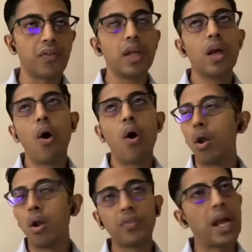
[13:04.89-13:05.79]
All of
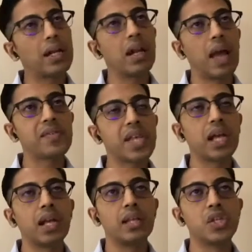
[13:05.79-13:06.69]
that life cycle
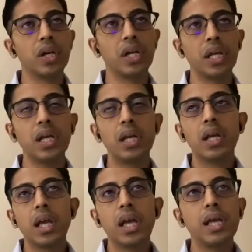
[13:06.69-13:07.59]
and journey
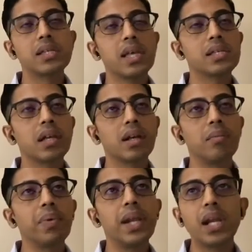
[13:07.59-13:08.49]
is
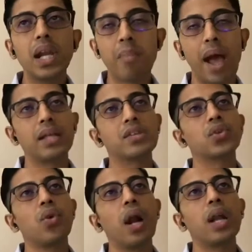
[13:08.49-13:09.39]
completely managed through
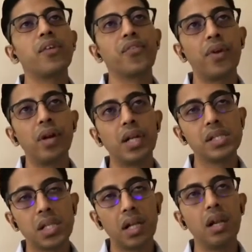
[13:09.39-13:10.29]
our different
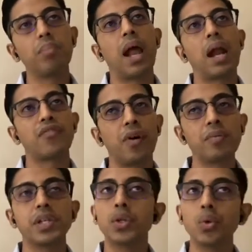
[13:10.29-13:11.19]
digital platforms and
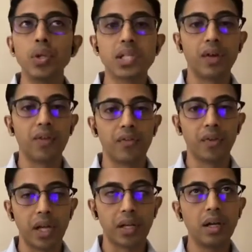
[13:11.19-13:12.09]
tools that we have
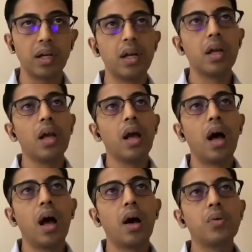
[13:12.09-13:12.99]
created,
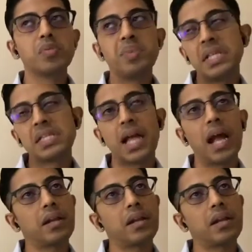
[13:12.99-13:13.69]
which means that